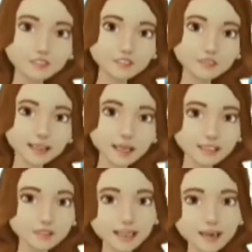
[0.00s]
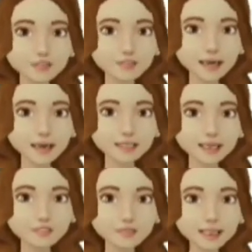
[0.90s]
Then, touch and hold the
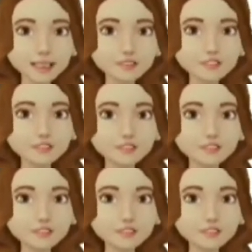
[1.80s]
talk button to